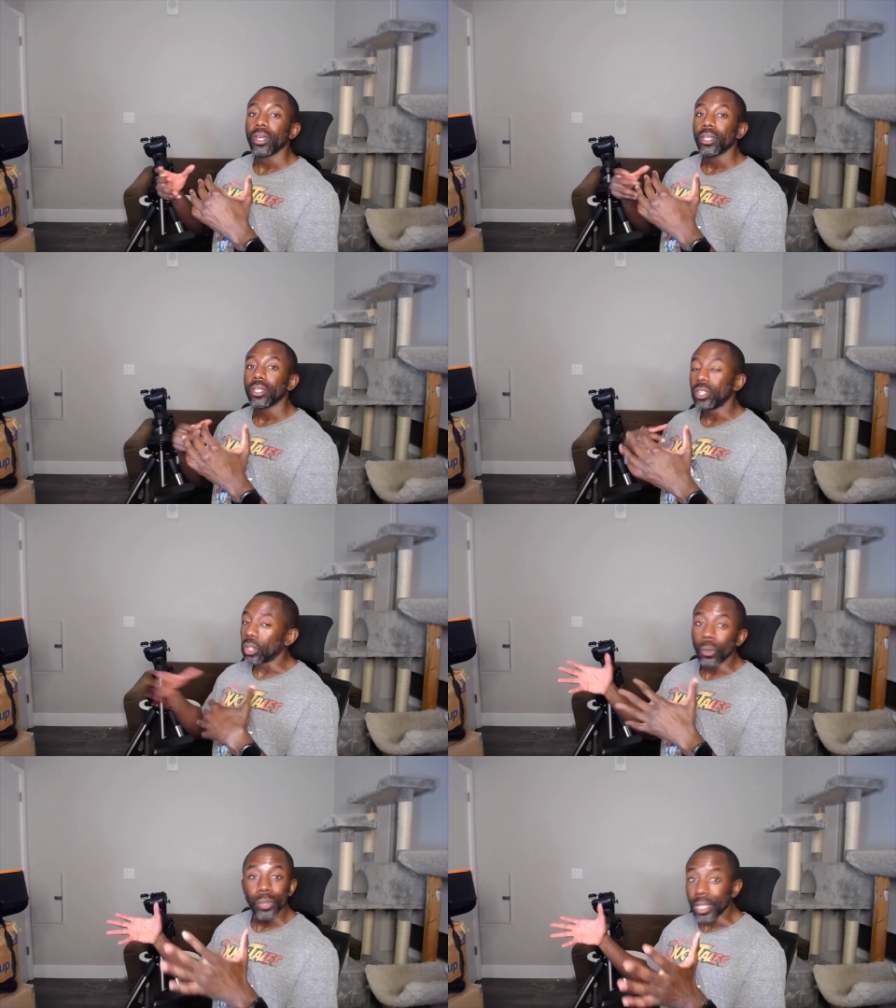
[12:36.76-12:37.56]
you
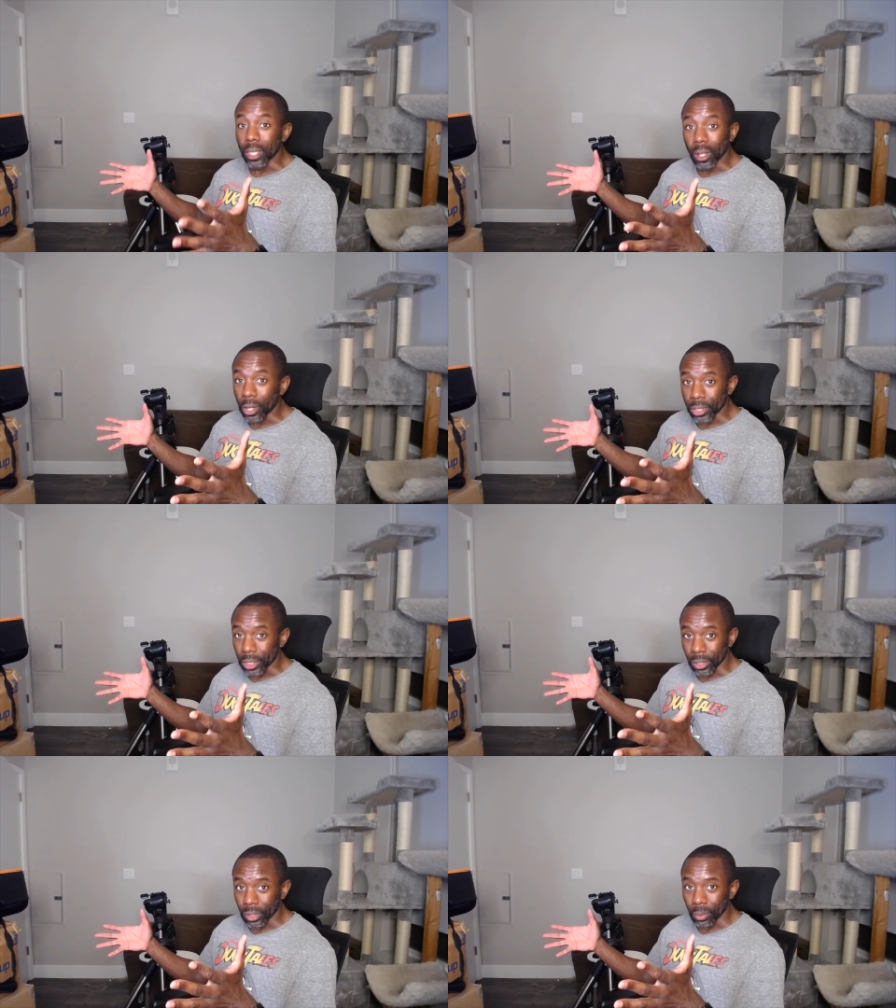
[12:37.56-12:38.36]
don't need a large
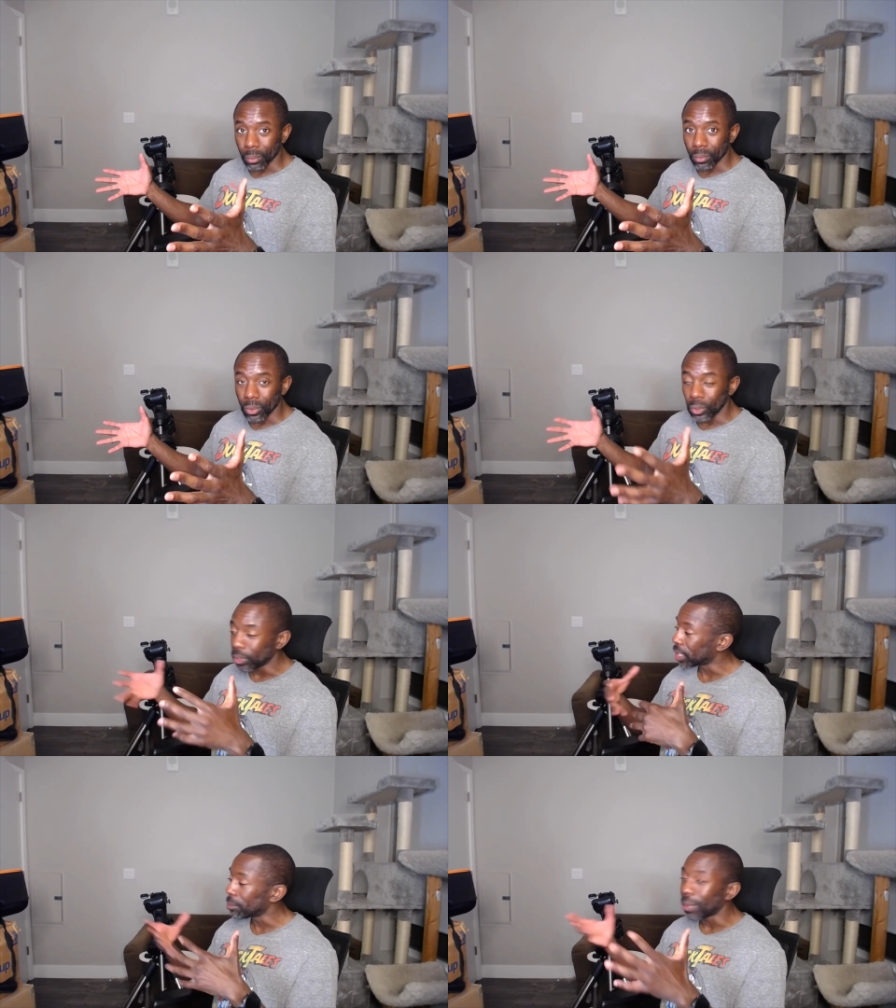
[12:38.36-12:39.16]
telescope. You can
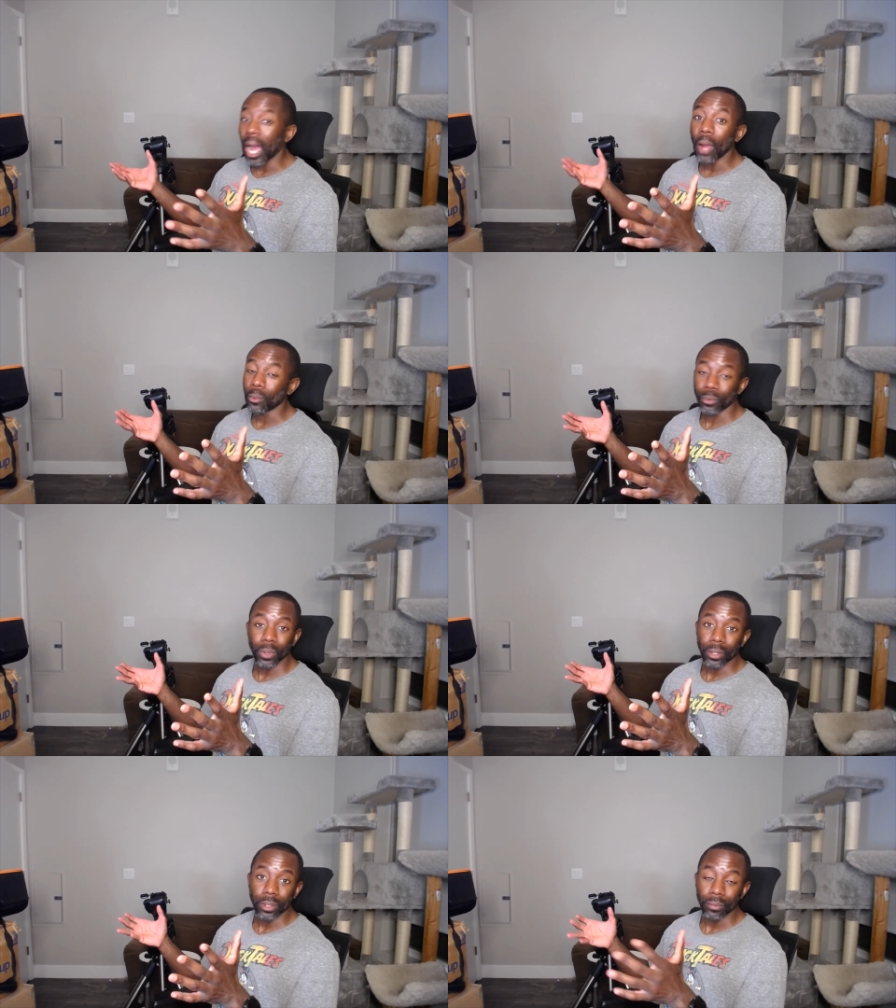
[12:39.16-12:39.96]
get by with a
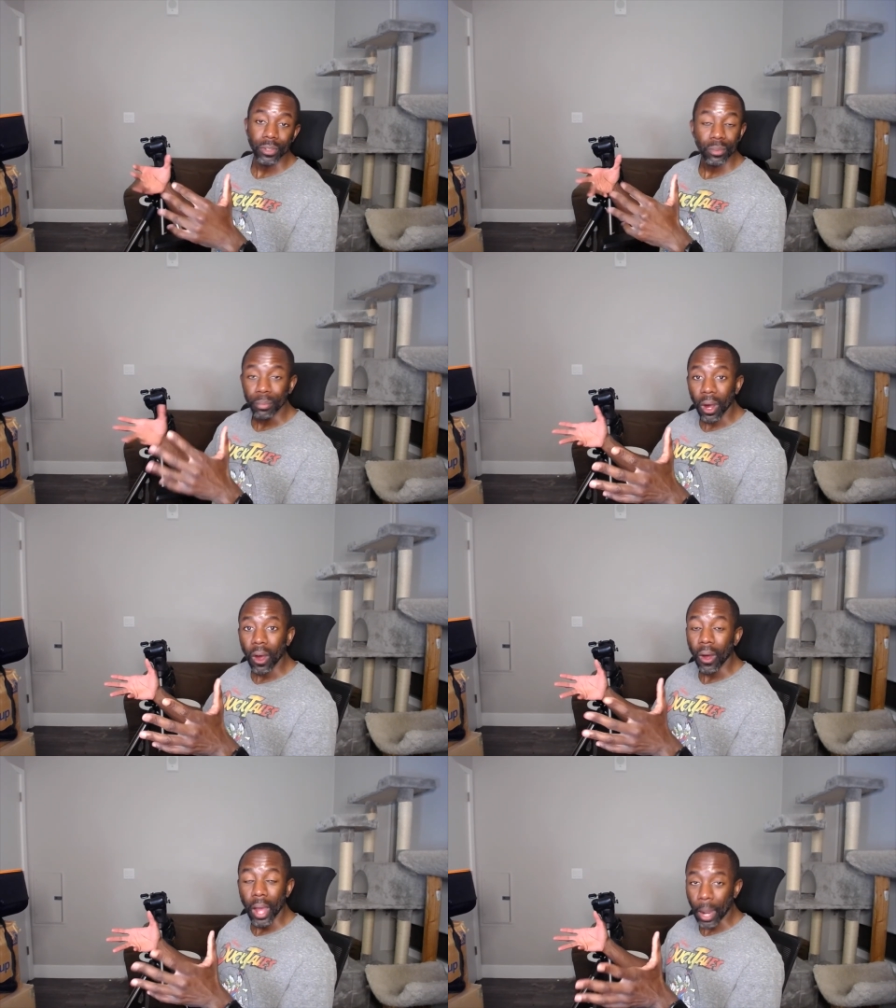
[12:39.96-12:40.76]
relatively
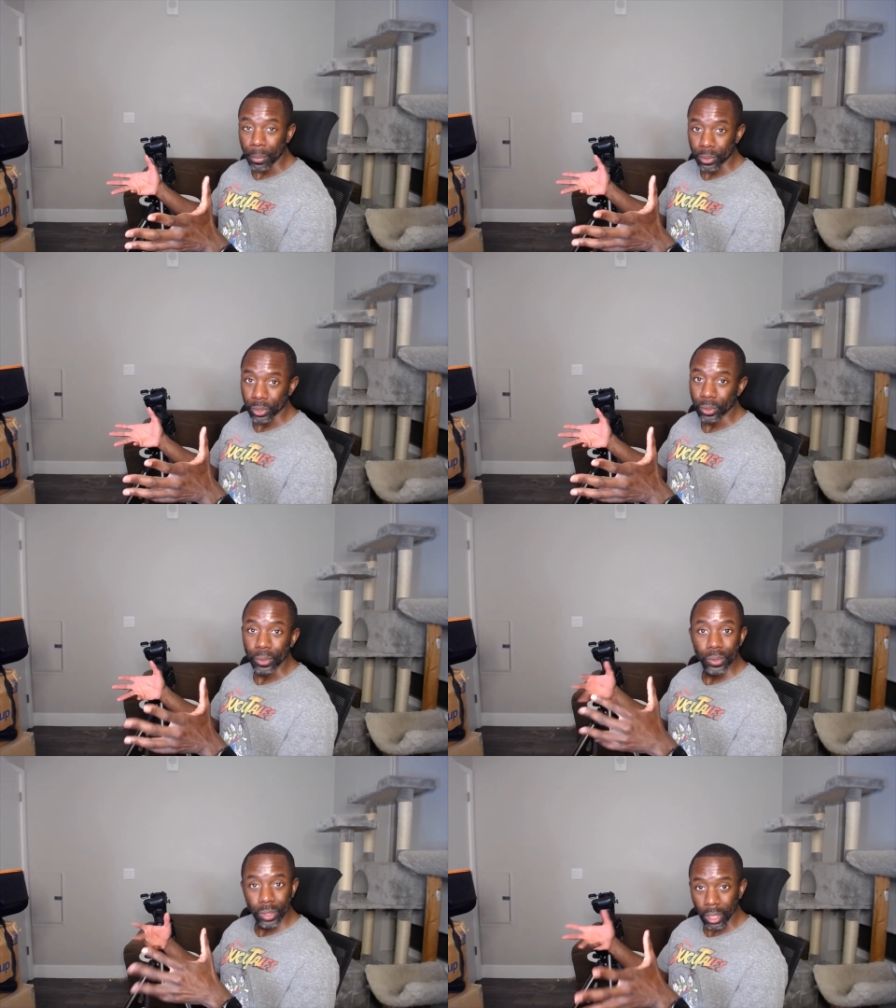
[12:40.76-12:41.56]
small aperture
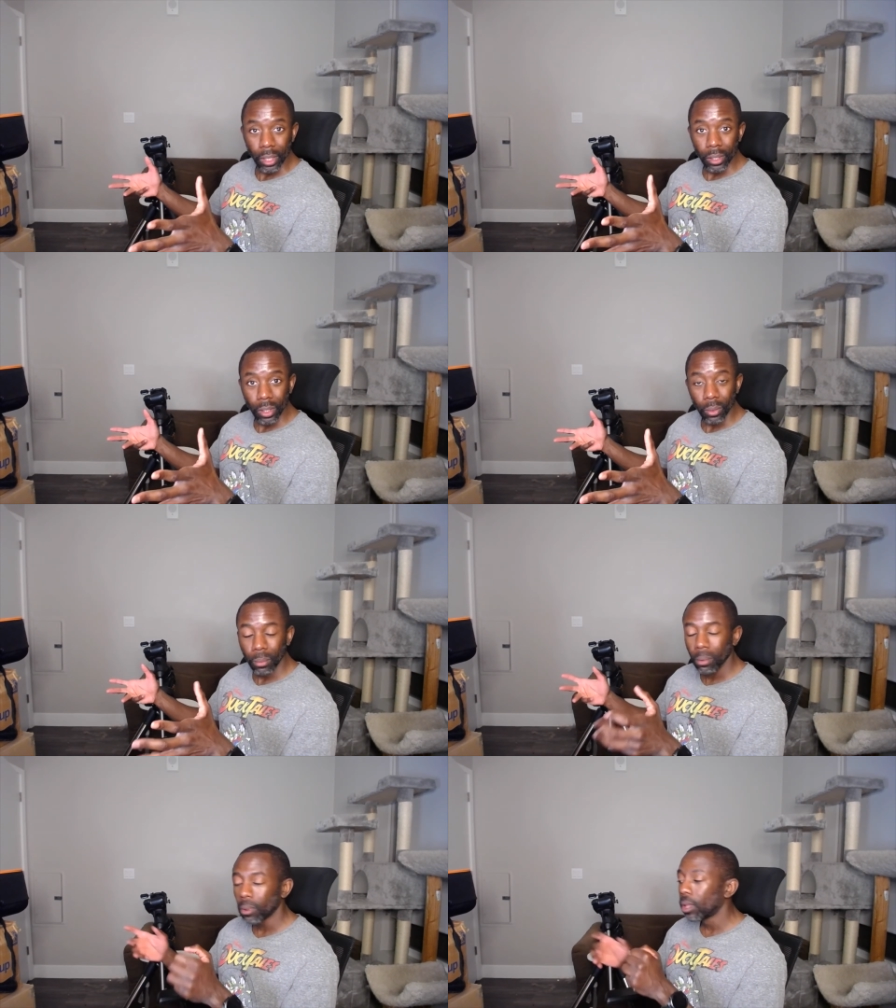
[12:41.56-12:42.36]
telescope
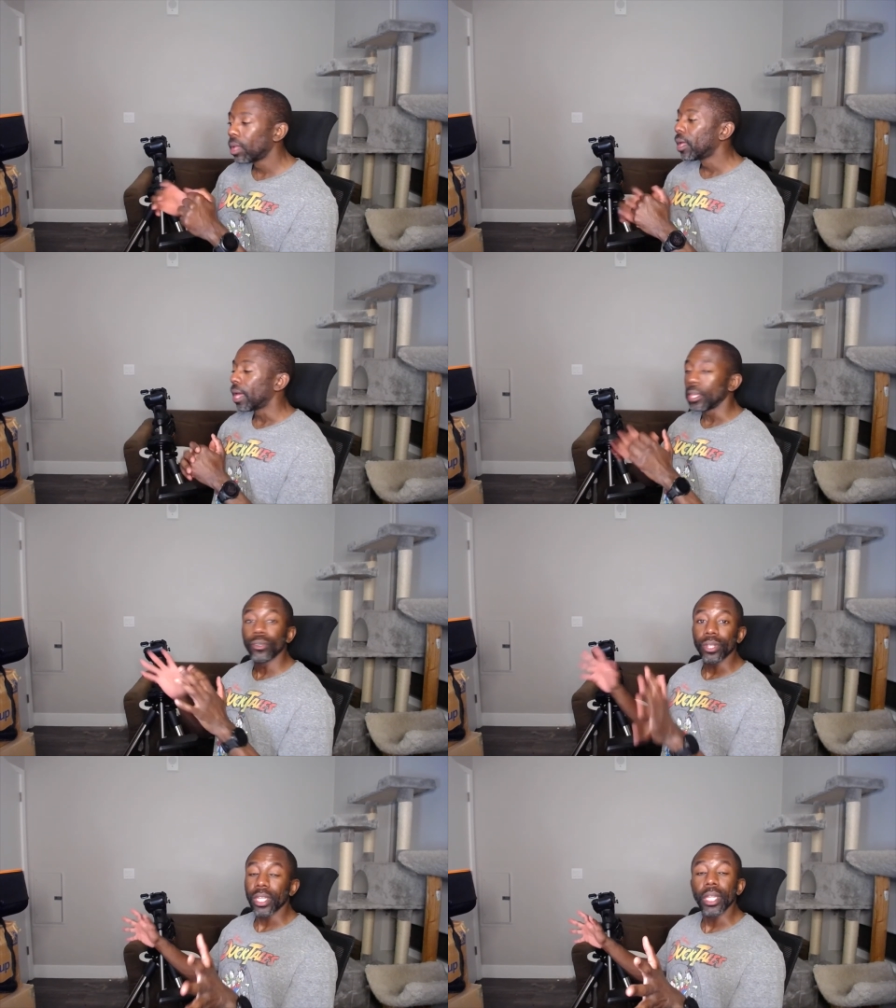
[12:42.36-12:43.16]
and you can
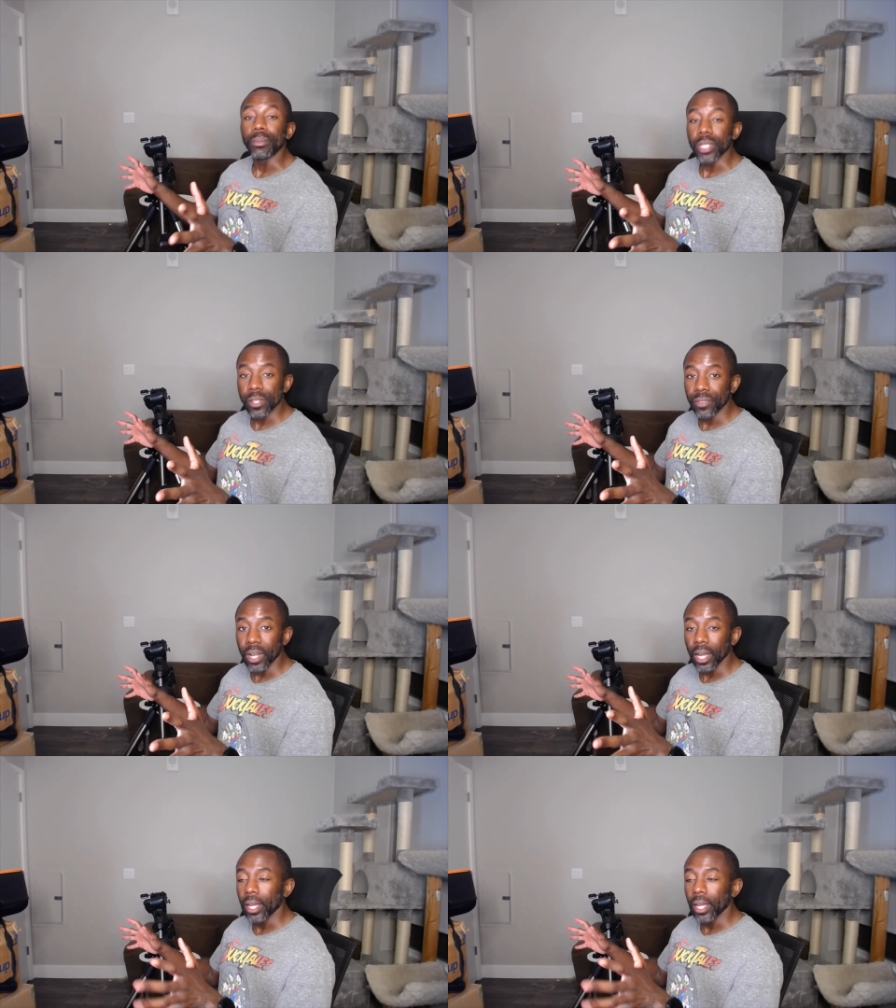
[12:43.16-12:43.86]
see them just fine.